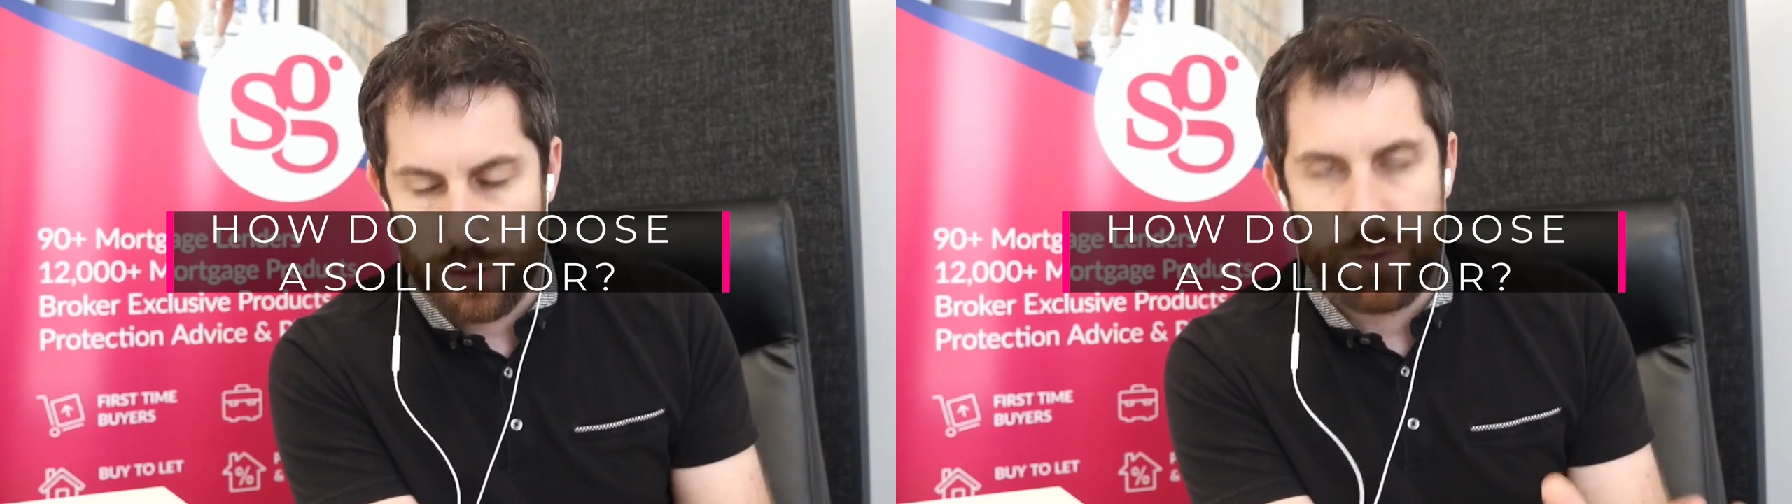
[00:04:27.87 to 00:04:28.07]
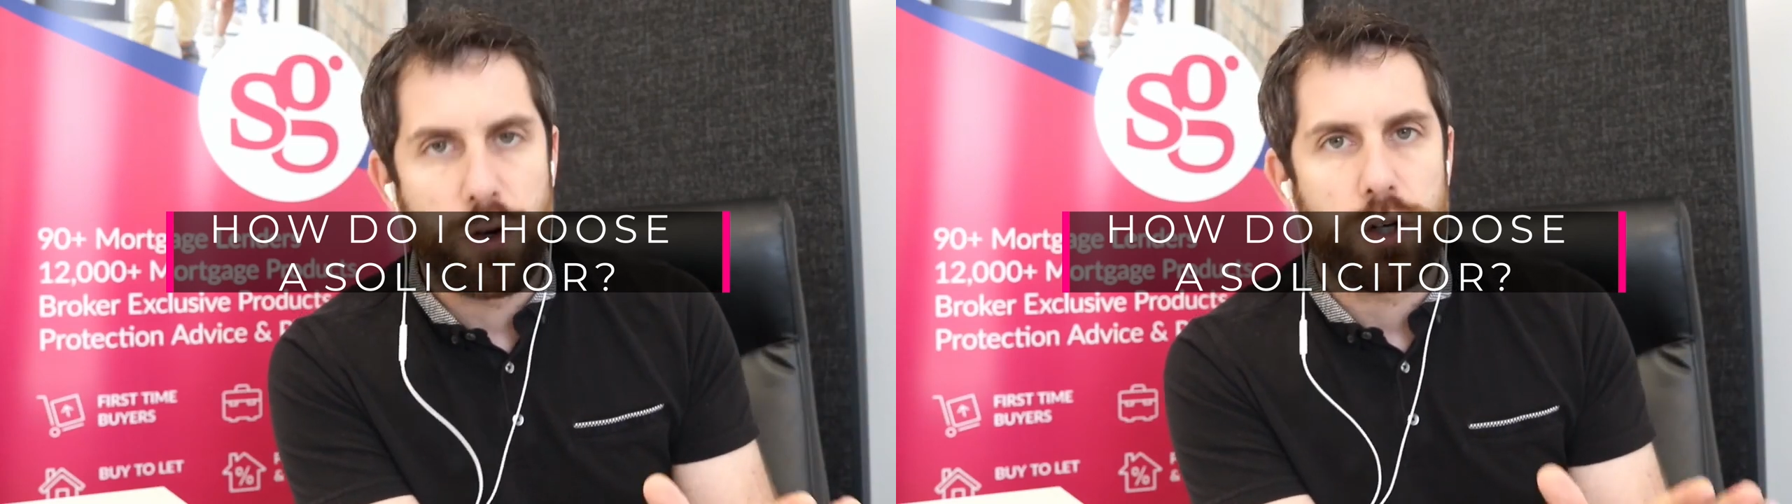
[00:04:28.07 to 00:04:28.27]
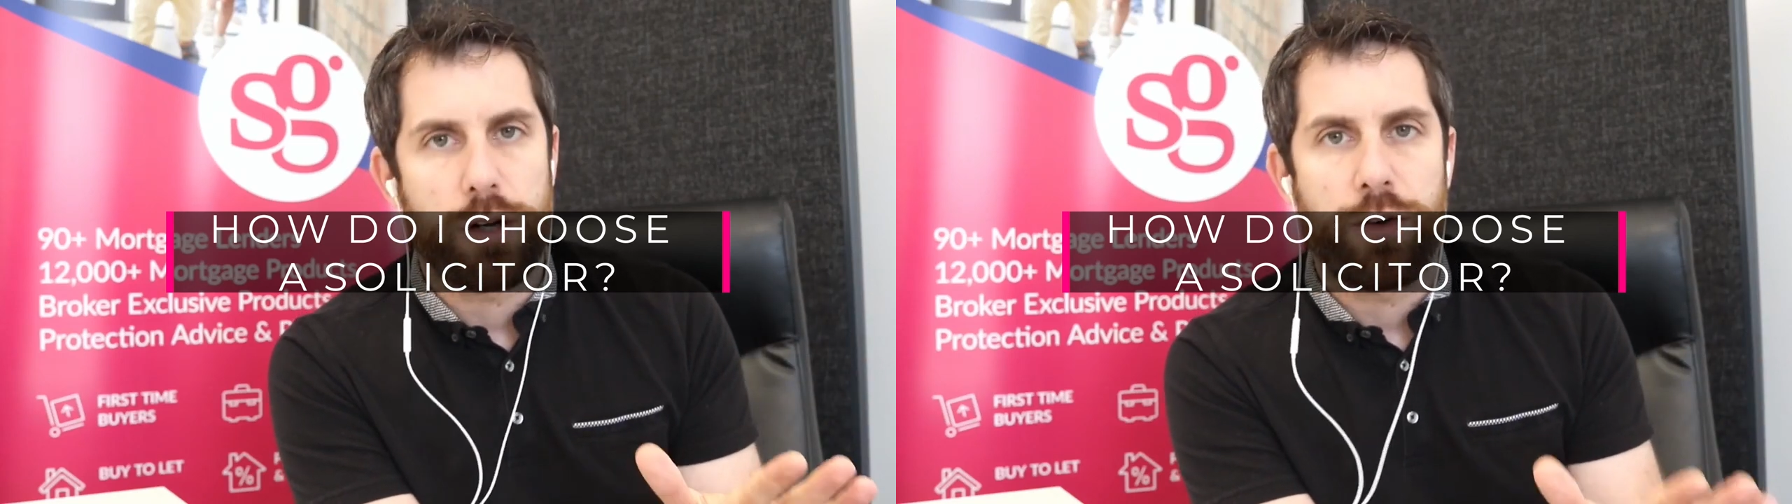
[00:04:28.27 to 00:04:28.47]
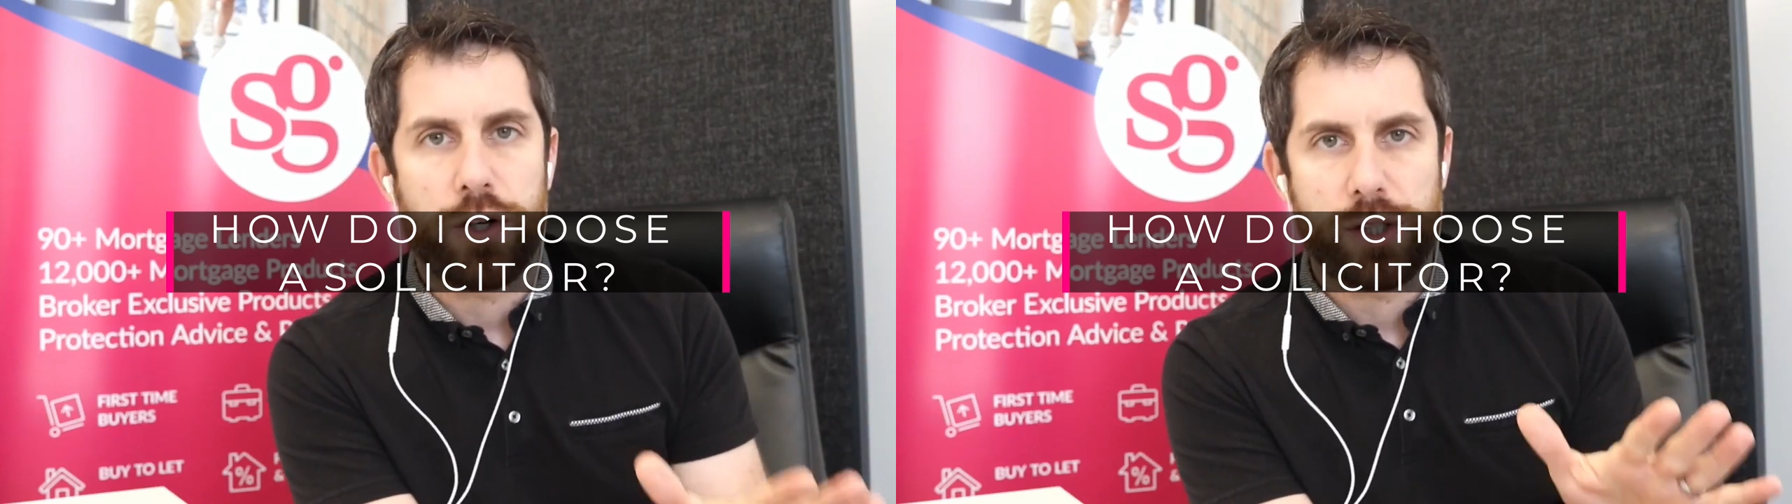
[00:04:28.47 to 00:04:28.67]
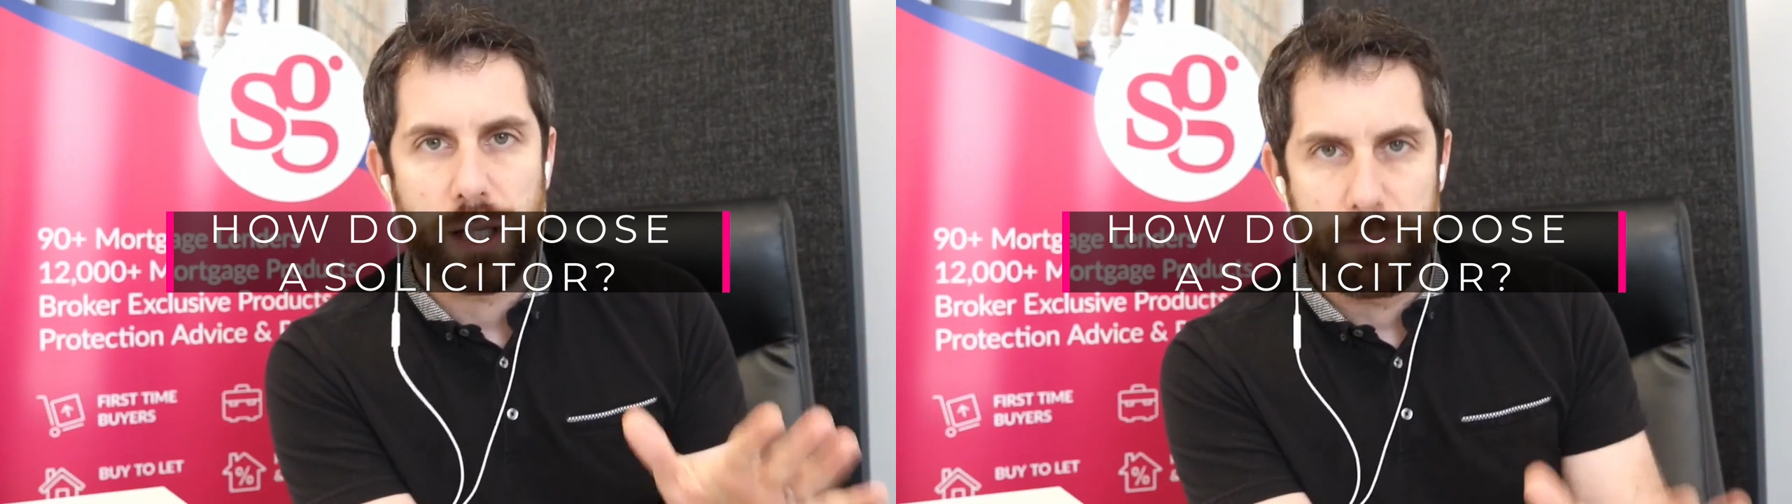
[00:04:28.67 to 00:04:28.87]
for a
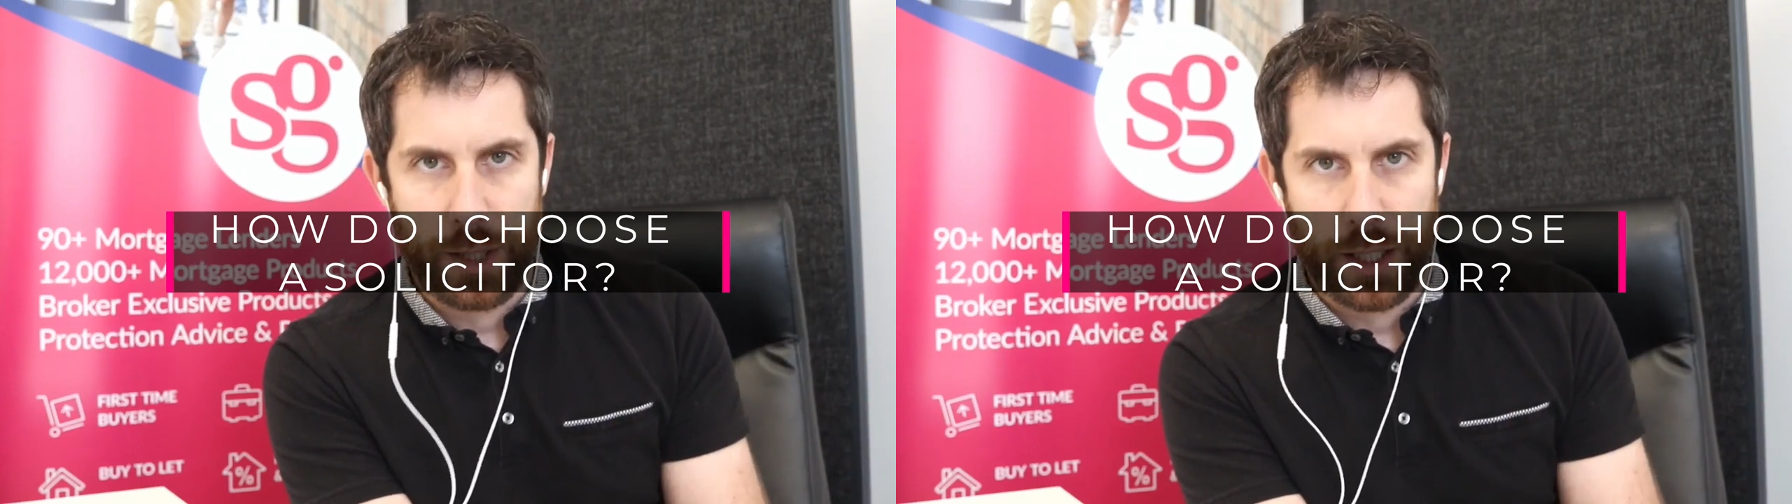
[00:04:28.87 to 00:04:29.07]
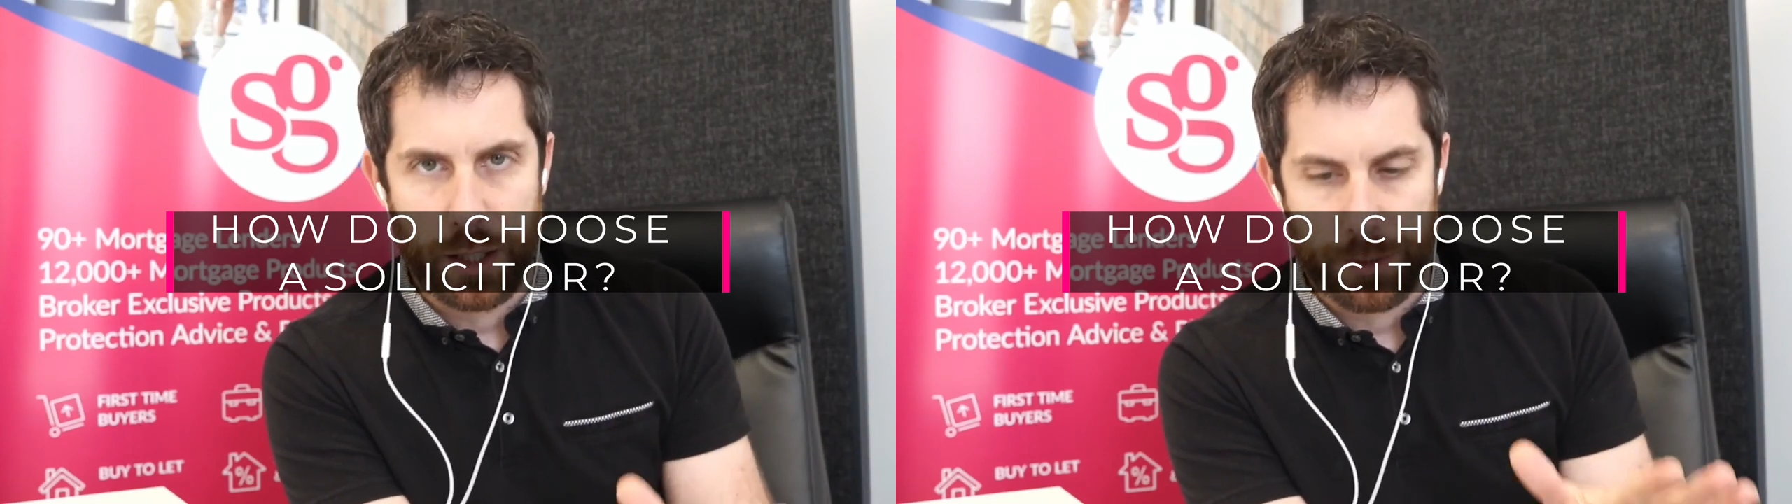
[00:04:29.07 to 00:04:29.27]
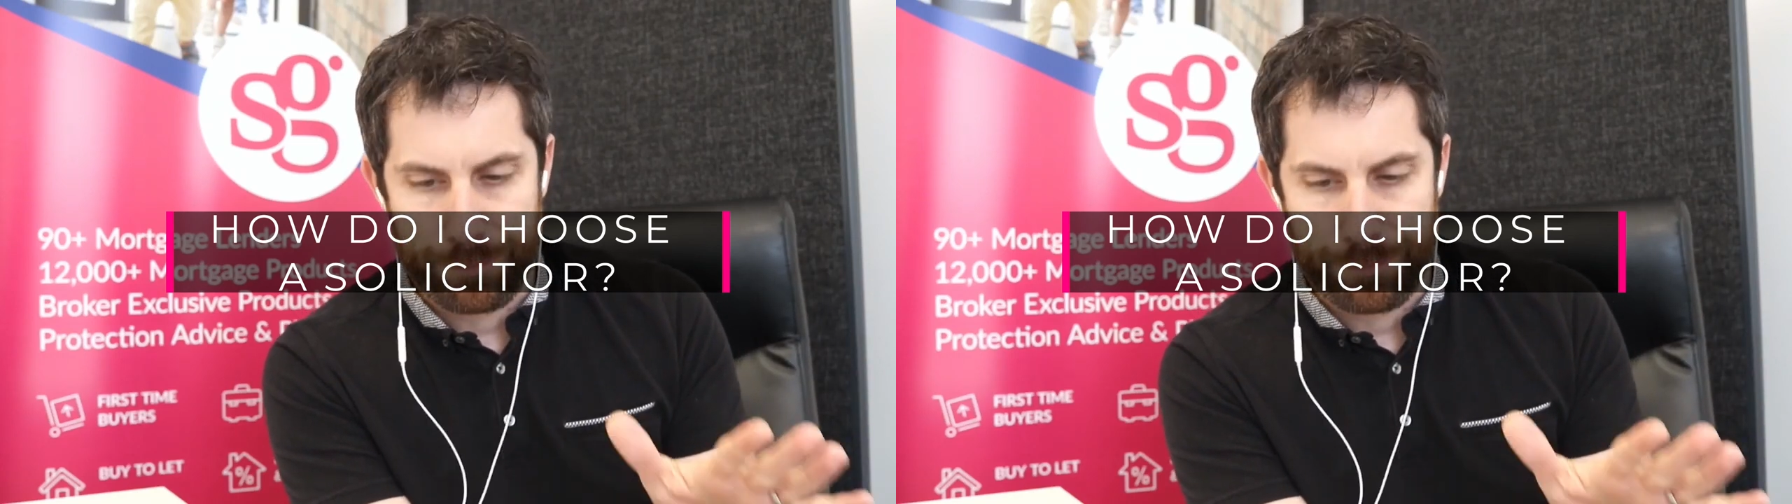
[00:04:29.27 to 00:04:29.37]
first-time buyer?